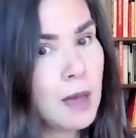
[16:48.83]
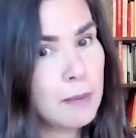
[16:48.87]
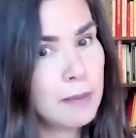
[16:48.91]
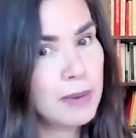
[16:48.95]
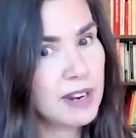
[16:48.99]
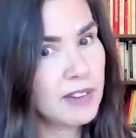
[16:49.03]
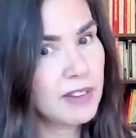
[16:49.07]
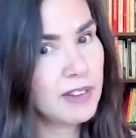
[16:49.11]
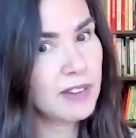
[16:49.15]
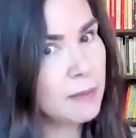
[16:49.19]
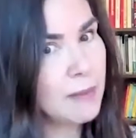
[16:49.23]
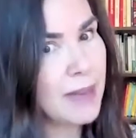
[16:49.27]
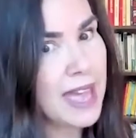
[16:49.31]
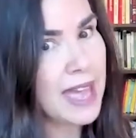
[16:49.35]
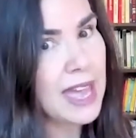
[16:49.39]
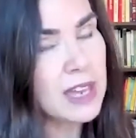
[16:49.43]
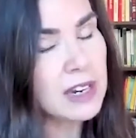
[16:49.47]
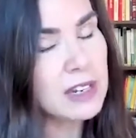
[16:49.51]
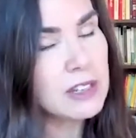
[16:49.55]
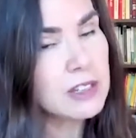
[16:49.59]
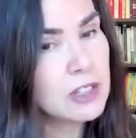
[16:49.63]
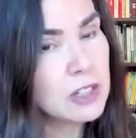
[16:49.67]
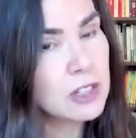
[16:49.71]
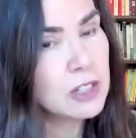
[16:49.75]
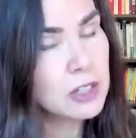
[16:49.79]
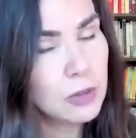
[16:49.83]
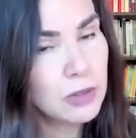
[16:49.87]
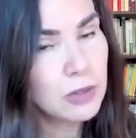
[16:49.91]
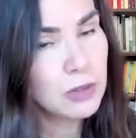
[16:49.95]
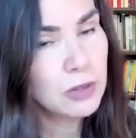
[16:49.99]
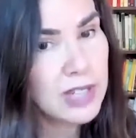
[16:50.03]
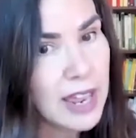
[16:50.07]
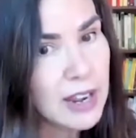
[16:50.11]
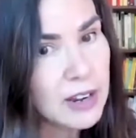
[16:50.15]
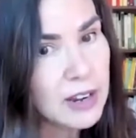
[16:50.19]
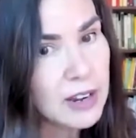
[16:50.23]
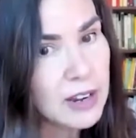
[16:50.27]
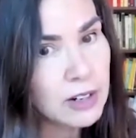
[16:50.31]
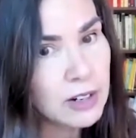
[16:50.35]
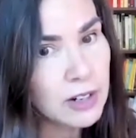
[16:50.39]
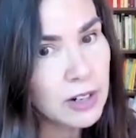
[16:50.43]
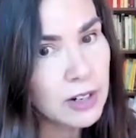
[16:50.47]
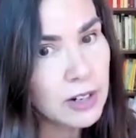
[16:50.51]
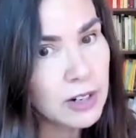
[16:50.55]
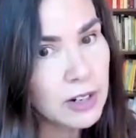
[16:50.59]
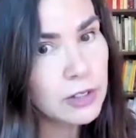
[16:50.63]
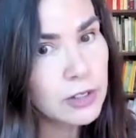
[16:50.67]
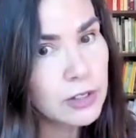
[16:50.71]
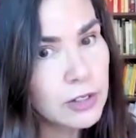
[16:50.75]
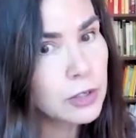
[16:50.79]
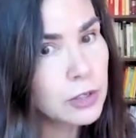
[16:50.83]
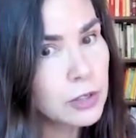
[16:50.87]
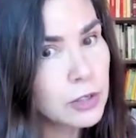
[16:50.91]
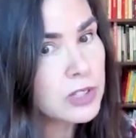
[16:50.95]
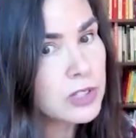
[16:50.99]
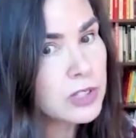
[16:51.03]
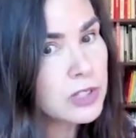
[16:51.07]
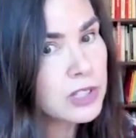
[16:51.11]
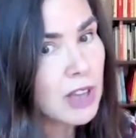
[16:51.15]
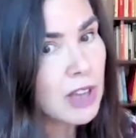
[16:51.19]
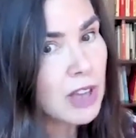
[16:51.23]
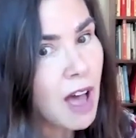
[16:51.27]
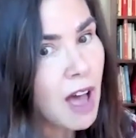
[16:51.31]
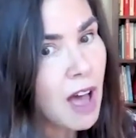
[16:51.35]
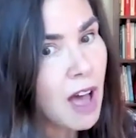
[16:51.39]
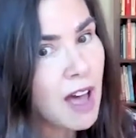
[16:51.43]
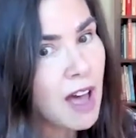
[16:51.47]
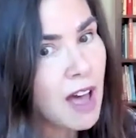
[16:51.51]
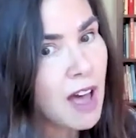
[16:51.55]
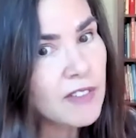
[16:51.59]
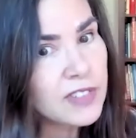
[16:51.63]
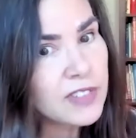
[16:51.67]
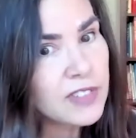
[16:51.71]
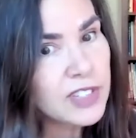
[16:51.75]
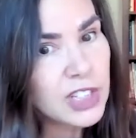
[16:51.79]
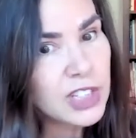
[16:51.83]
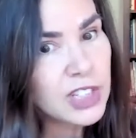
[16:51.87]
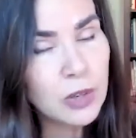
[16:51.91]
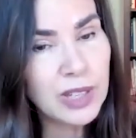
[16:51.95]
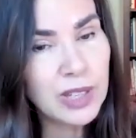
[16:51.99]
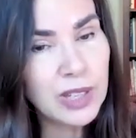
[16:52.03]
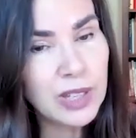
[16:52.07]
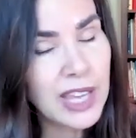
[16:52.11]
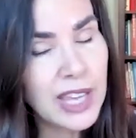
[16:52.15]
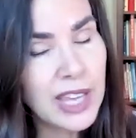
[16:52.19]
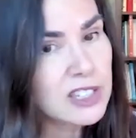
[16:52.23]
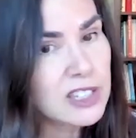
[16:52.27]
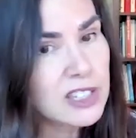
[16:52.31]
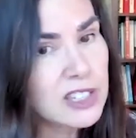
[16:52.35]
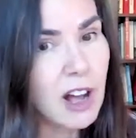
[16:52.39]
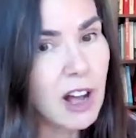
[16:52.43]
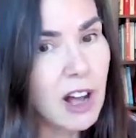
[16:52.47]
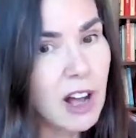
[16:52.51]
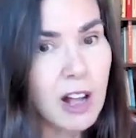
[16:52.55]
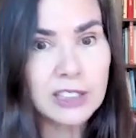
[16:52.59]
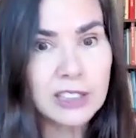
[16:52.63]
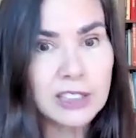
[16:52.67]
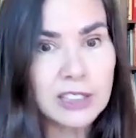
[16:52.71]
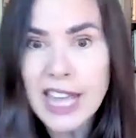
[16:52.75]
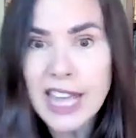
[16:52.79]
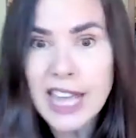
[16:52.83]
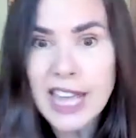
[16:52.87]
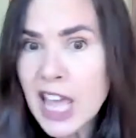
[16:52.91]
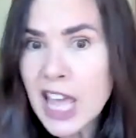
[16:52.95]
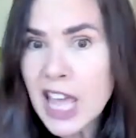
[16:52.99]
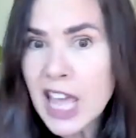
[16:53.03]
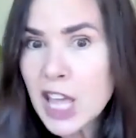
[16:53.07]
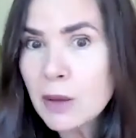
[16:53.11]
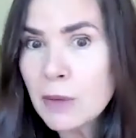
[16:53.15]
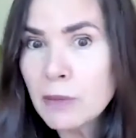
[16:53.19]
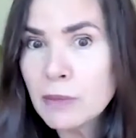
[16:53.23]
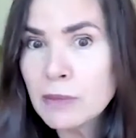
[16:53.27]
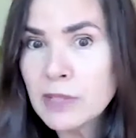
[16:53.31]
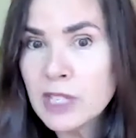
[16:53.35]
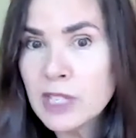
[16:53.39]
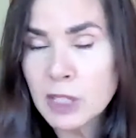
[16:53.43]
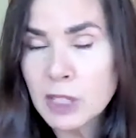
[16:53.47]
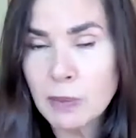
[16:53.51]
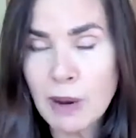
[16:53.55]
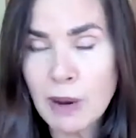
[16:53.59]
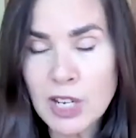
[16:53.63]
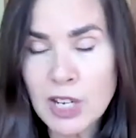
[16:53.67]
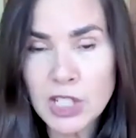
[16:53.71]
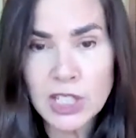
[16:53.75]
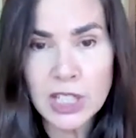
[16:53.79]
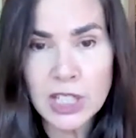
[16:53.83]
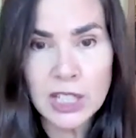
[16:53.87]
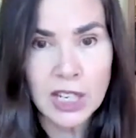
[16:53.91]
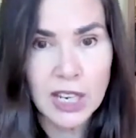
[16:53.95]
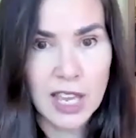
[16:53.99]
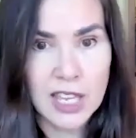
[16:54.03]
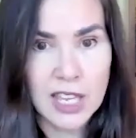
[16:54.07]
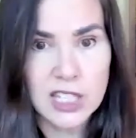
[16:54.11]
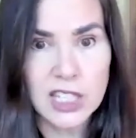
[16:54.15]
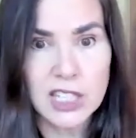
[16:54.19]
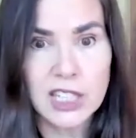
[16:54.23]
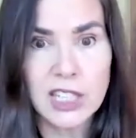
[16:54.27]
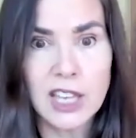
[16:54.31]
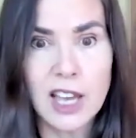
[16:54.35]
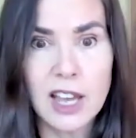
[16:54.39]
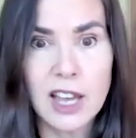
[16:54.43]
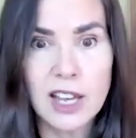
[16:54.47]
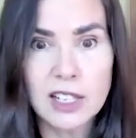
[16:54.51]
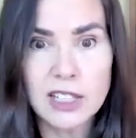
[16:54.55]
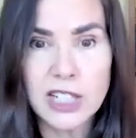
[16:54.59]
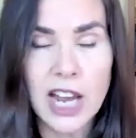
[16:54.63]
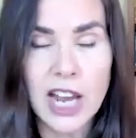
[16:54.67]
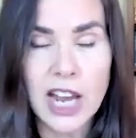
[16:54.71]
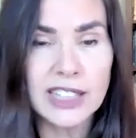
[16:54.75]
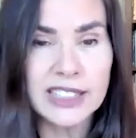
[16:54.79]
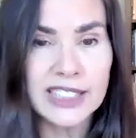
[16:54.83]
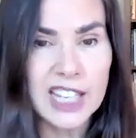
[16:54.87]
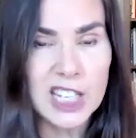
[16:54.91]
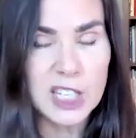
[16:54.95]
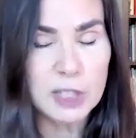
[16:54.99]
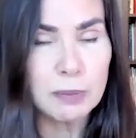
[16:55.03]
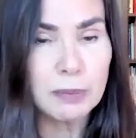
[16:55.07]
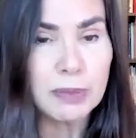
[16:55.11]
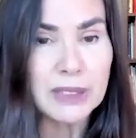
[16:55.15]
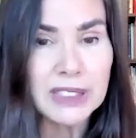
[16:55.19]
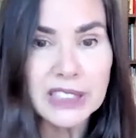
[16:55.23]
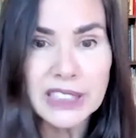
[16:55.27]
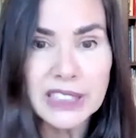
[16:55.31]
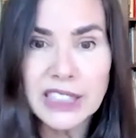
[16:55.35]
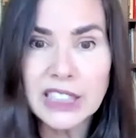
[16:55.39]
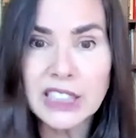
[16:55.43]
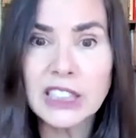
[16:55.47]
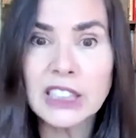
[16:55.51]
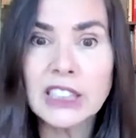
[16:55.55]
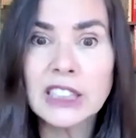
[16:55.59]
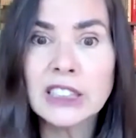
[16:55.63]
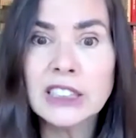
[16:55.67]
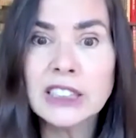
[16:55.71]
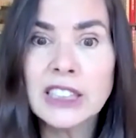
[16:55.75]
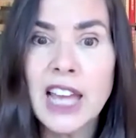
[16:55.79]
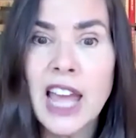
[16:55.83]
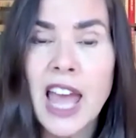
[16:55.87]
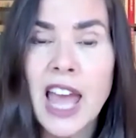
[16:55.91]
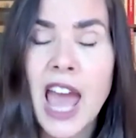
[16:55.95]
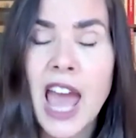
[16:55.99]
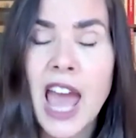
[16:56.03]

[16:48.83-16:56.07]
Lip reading: But if a man is too tender, too soft, you know, he gets called names, especially as a young child, he gets belittled.